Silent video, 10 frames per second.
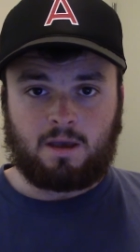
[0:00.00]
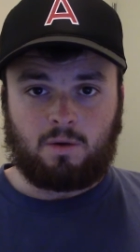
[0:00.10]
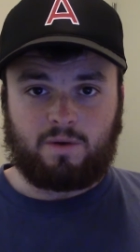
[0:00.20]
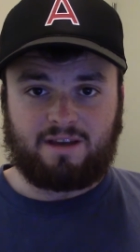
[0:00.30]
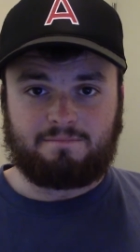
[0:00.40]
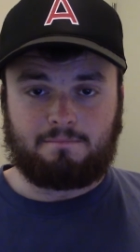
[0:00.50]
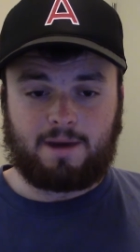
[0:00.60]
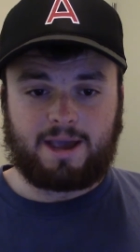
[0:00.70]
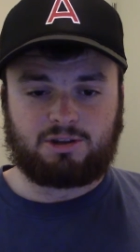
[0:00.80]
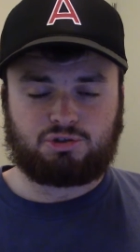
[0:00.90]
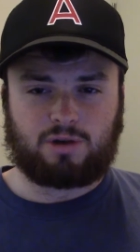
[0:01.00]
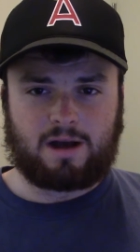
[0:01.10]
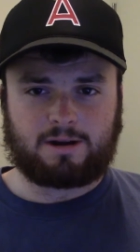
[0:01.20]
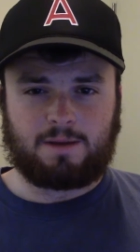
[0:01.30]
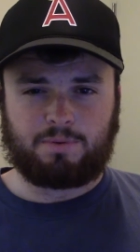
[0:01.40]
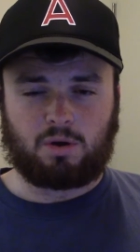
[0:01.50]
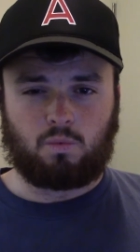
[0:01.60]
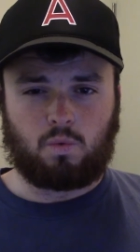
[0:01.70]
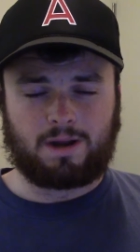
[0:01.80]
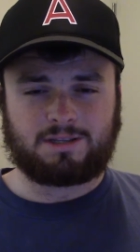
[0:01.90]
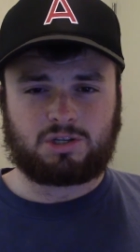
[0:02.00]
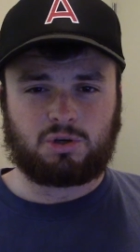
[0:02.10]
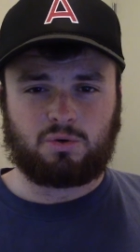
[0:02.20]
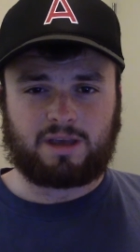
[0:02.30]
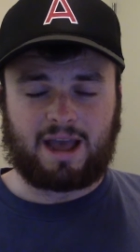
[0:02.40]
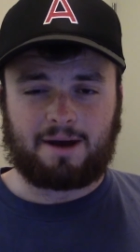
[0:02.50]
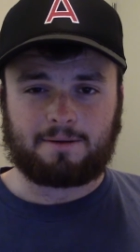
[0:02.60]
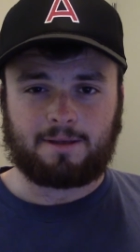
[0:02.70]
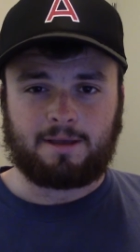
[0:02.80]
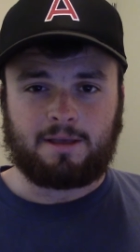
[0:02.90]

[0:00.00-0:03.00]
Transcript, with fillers: We have Mike Trout up with a 1 2 count.